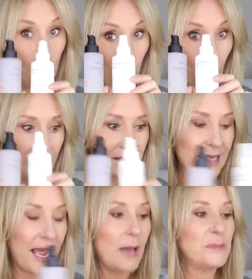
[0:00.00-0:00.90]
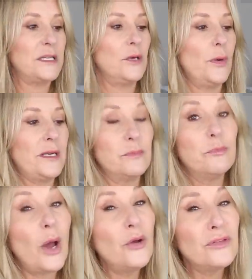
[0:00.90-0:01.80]
winners, absolute winners.
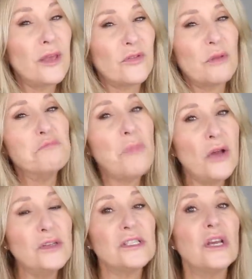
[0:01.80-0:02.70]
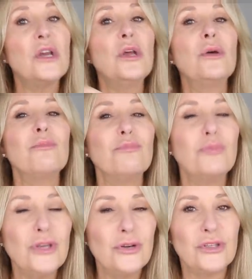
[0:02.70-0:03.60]
Both give the most
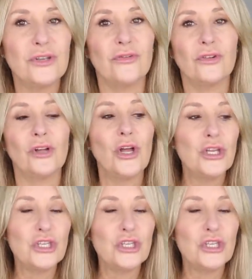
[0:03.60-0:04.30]
beautiful,